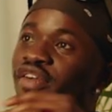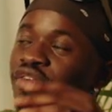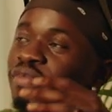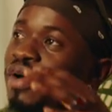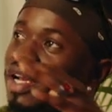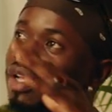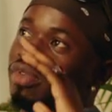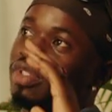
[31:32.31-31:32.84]

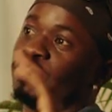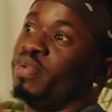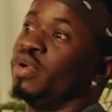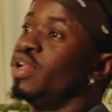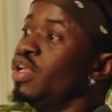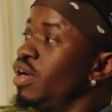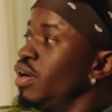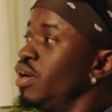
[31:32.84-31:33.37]
everybody was
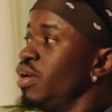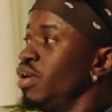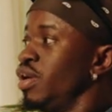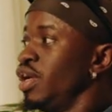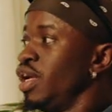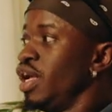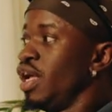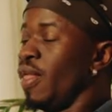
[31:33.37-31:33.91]
pulling her.
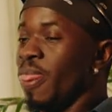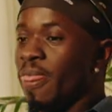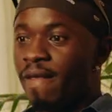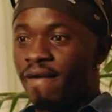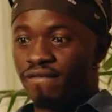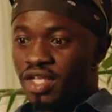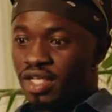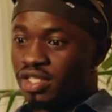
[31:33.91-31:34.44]

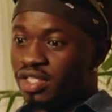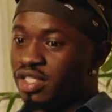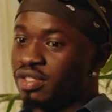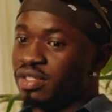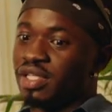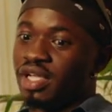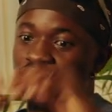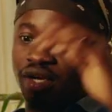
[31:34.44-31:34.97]
And then she
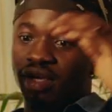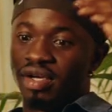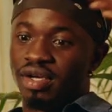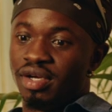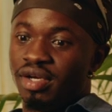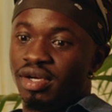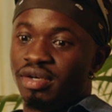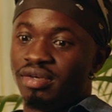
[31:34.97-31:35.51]
was like,
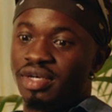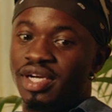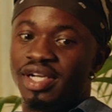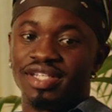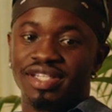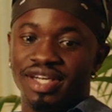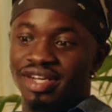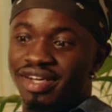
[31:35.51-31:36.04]

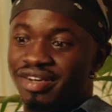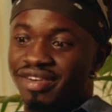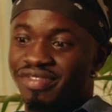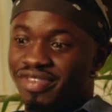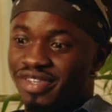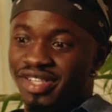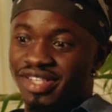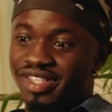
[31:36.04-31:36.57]
what an
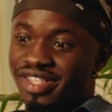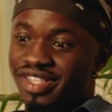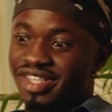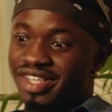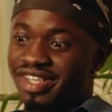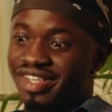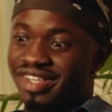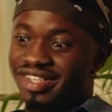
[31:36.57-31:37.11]

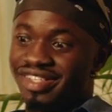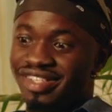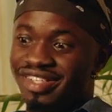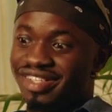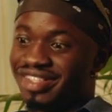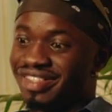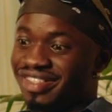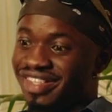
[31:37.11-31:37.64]
unfortunate
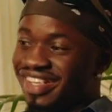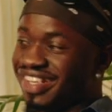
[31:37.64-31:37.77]
situation.